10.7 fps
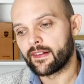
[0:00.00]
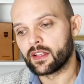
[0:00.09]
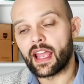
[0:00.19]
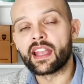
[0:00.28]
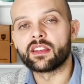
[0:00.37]

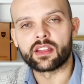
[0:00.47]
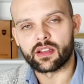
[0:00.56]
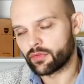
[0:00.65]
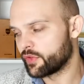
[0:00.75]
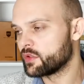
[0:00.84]

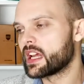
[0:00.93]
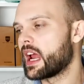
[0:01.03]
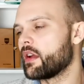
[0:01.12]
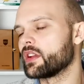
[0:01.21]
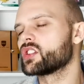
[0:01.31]
Anything,
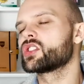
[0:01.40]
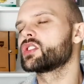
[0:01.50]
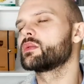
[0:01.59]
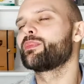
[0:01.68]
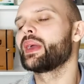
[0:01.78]
fruitarian, just
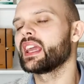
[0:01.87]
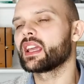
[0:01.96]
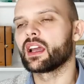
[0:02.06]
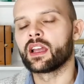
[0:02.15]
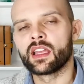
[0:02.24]

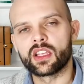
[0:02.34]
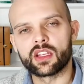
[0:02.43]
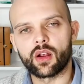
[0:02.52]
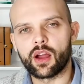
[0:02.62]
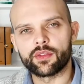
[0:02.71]
pick a,
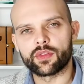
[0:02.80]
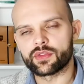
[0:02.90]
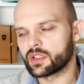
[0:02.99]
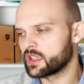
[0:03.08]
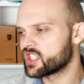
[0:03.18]
you know, I have
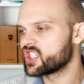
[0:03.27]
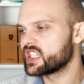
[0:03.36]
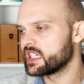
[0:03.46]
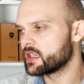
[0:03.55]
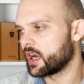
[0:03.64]
the
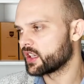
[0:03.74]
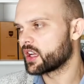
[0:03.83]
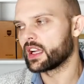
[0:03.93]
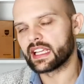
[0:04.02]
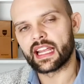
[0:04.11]
C diet. You
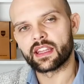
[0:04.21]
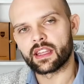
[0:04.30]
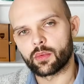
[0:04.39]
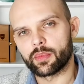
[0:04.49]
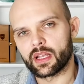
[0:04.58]
can't eat
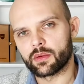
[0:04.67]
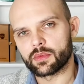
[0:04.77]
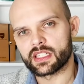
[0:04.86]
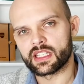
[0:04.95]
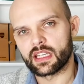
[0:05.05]
anything beginning
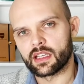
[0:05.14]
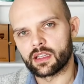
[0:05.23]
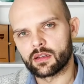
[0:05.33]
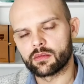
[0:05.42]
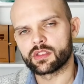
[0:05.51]
with C.
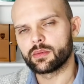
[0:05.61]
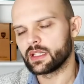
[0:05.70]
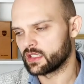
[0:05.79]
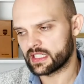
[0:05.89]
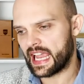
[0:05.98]
What do you
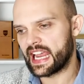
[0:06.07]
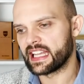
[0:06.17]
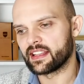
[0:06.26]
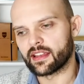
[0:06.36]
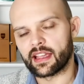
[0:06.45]
mean? Just
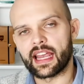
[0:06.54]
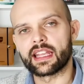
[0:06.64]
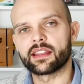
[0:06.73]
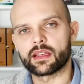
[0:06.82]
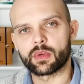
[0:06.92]
anything.
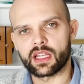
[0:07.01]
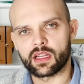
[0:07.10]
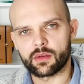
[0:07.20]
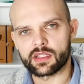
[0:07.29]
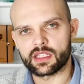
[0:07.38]
Anything
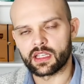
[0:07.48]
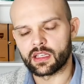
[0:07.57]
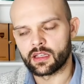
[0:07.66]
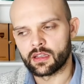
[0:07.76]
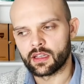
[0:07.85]
beginning with
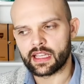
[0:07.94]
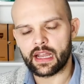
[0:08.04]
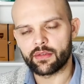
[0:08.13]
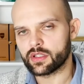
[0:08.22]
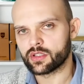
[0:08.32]
C.
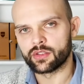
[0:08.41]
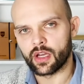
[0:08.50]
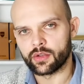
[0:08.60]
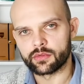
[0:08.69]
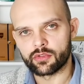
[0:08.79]
Carrots?
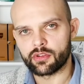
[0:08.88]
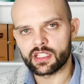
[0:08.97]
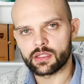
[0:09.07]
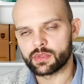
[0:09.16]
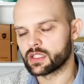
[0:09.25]
No.
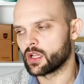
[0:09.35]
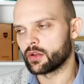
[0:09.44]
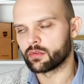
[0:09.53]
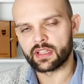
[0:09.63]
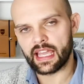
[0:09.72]
Crisps?
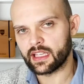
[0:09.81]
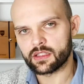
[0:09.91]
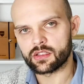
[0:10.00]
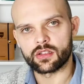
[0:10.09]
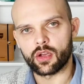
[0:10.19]
No.
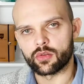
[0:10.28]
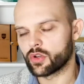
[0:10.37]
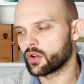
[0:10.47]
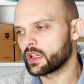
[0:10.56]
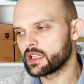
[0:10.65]
Cakes? No.
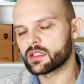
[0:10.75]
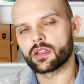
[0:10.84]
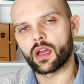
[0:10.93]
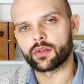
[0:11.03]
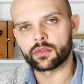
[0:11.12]
Cookies? No.